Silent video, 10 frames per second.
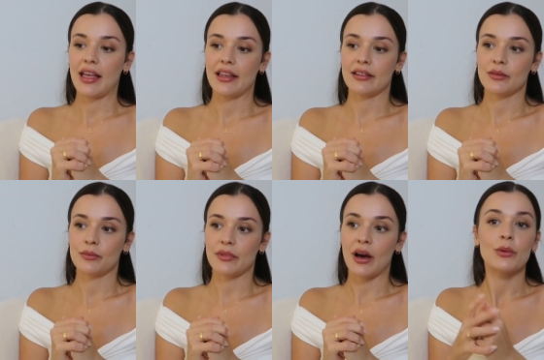
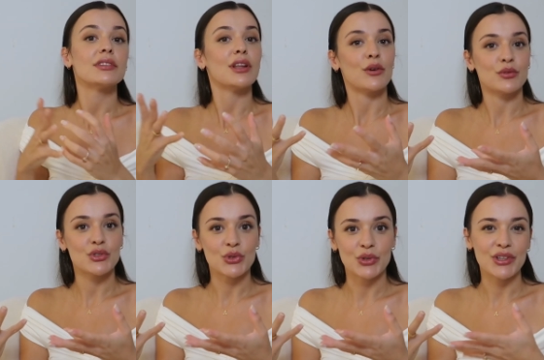and i would
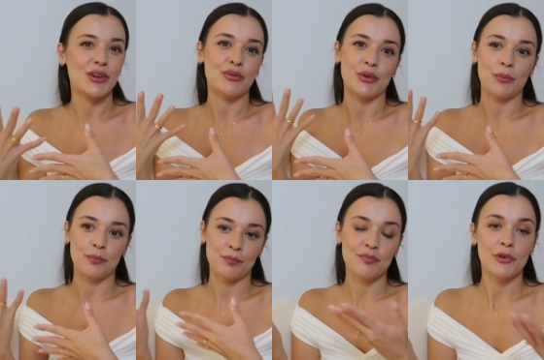love to hear
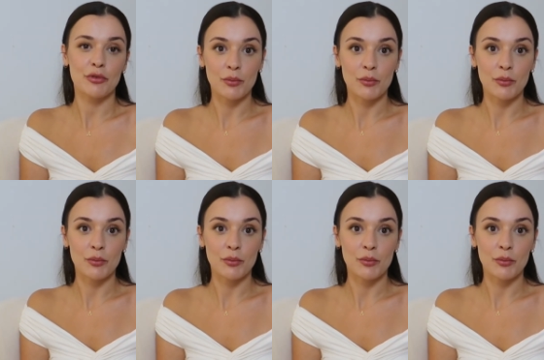from